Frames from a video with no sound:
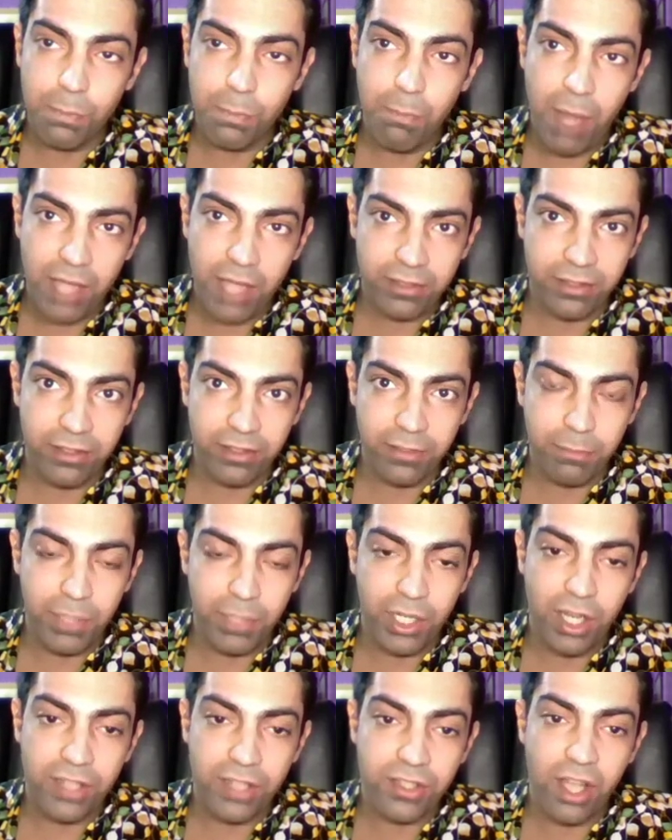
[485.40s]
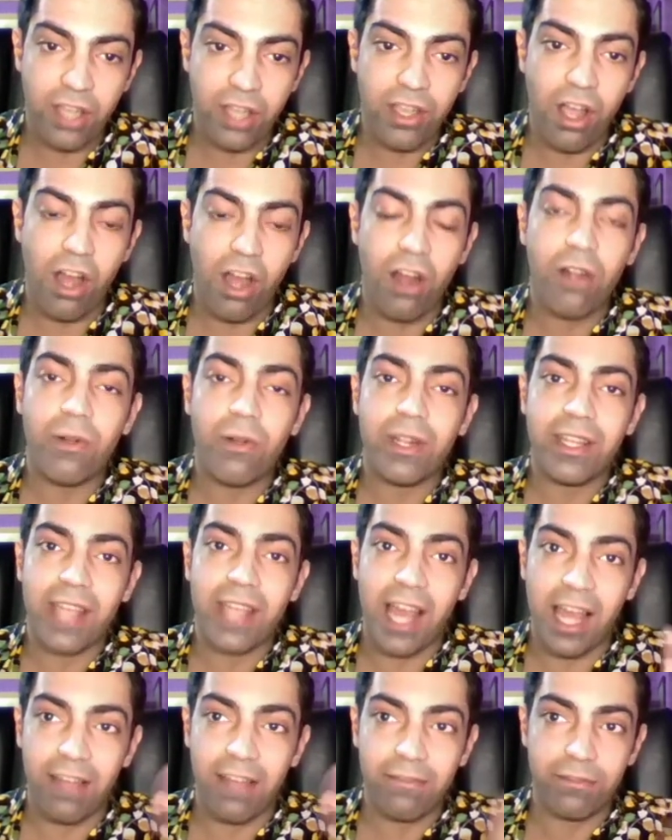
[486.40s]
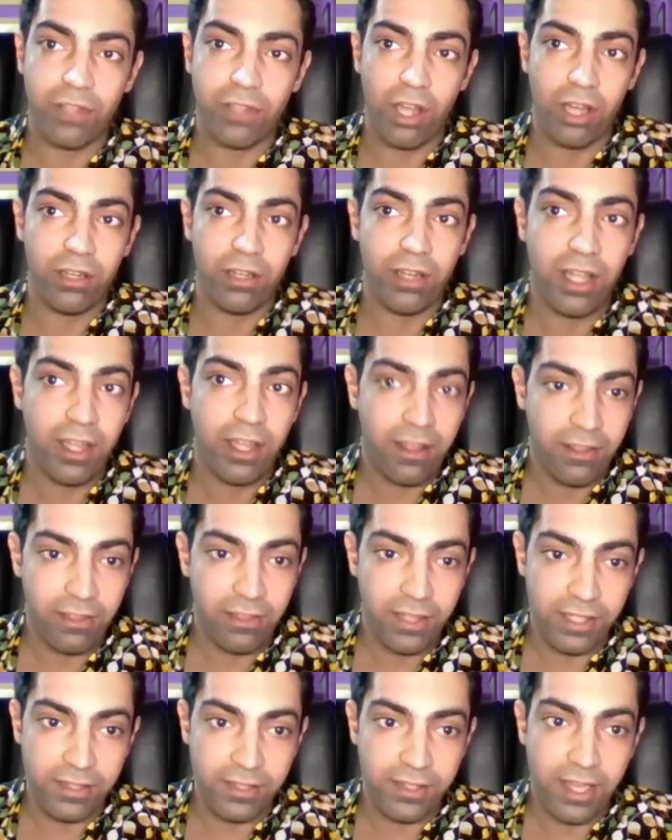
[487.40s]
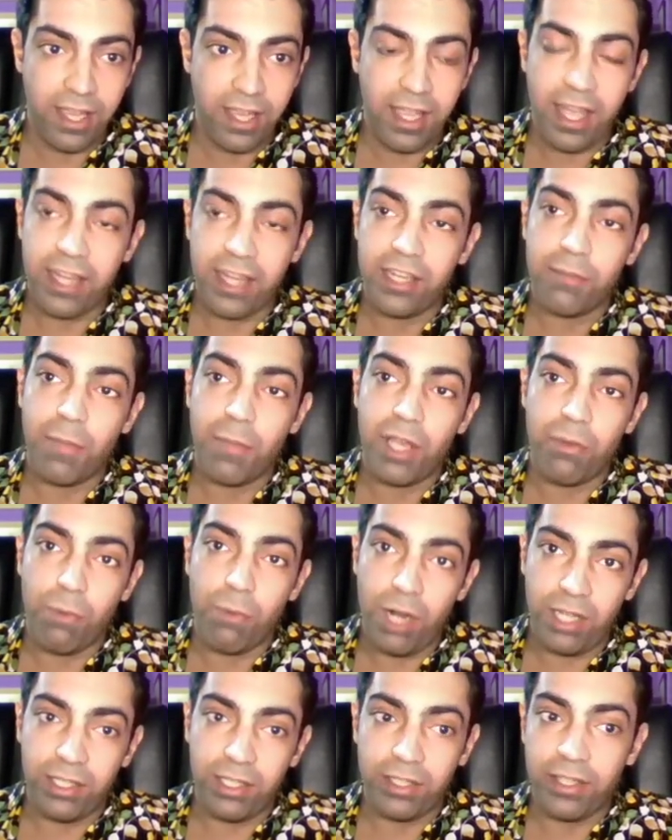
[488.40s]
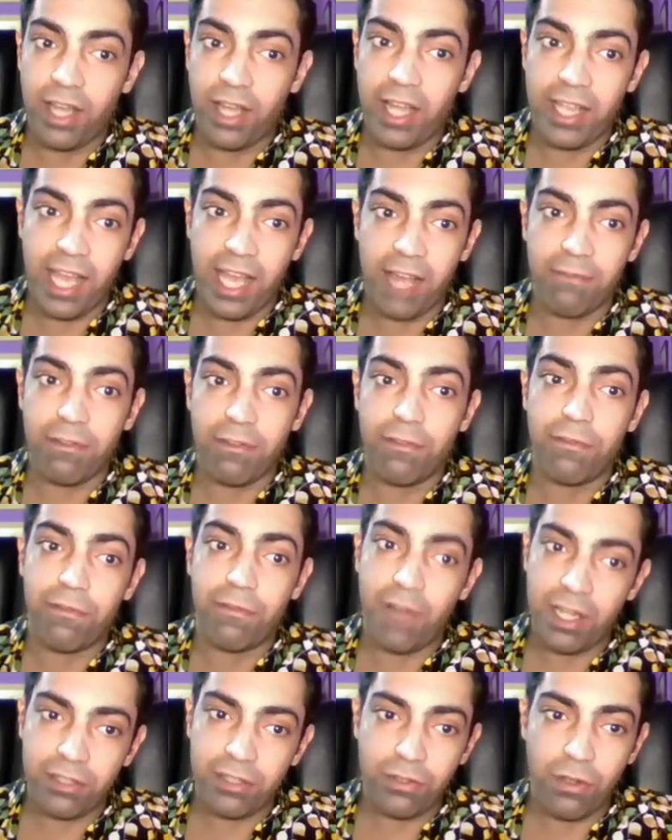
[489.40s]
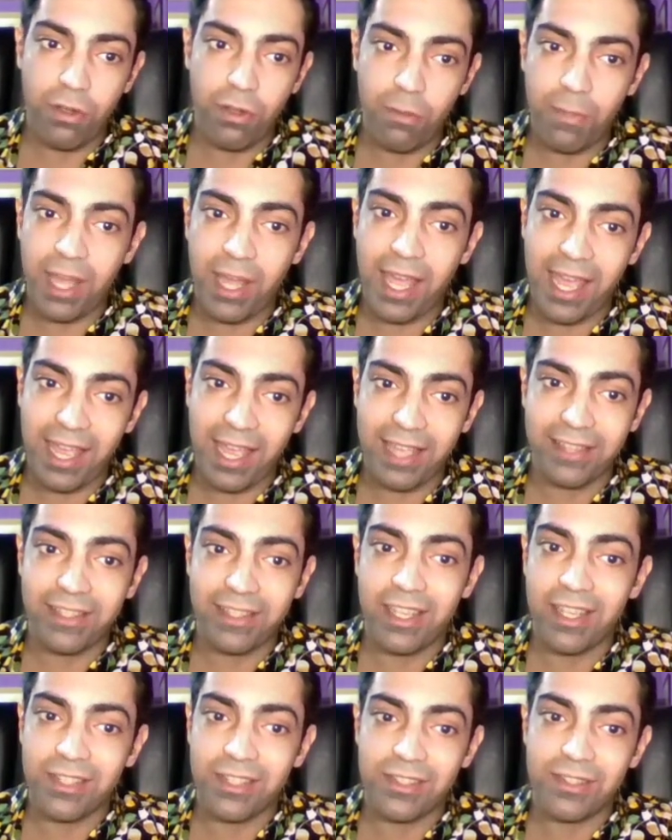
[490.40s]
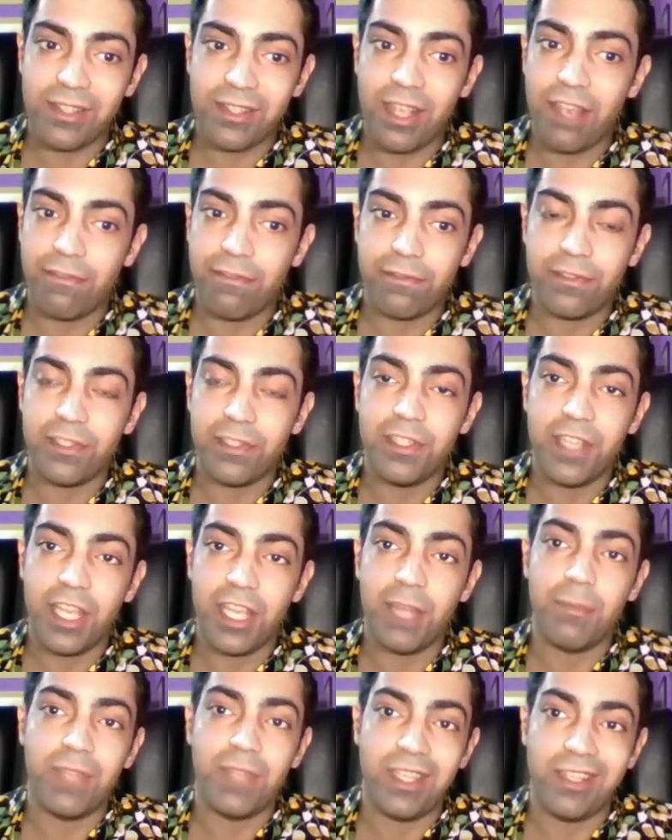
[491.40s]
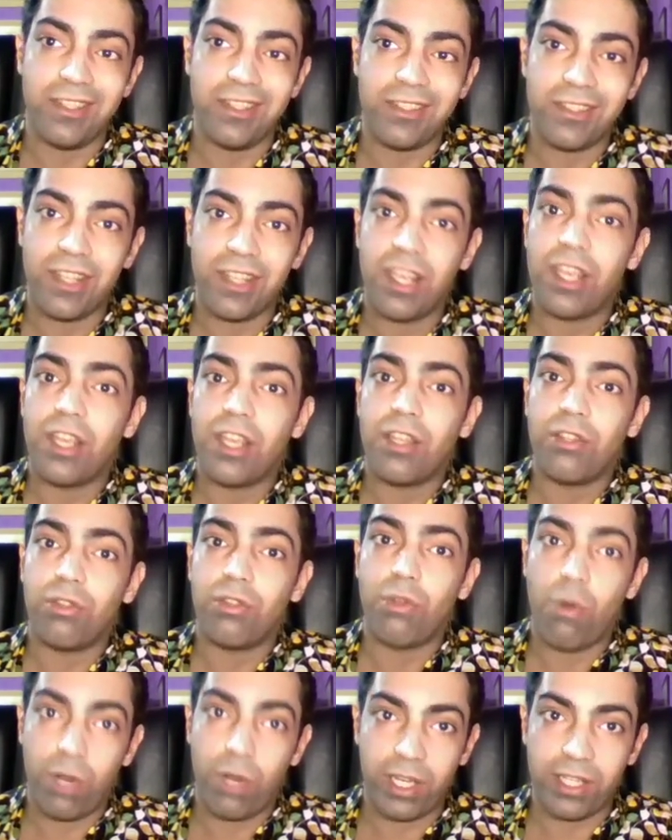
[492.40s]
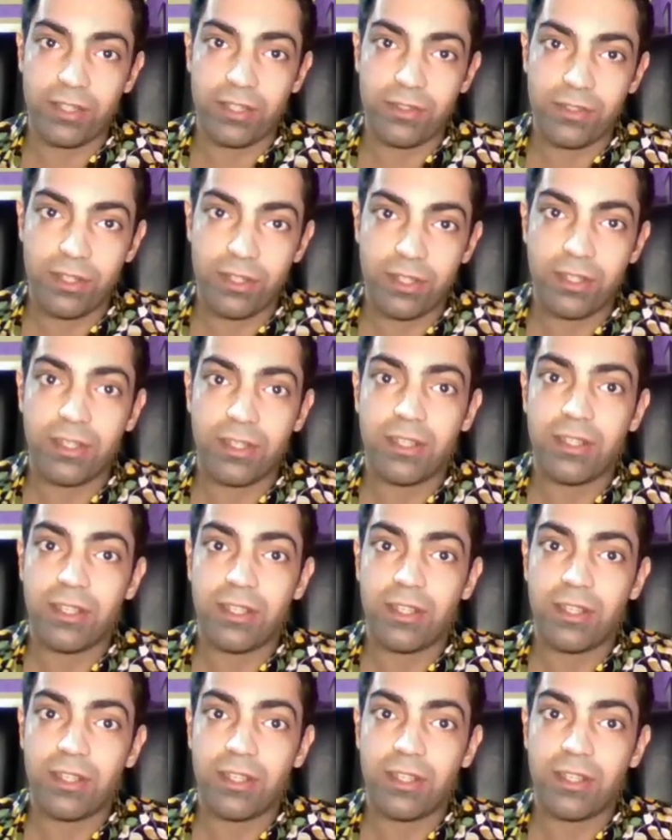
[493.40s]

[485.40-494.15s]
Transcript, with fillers: this button because I already have done this. And in my wallet, I have Fantom and S F T M X tokens.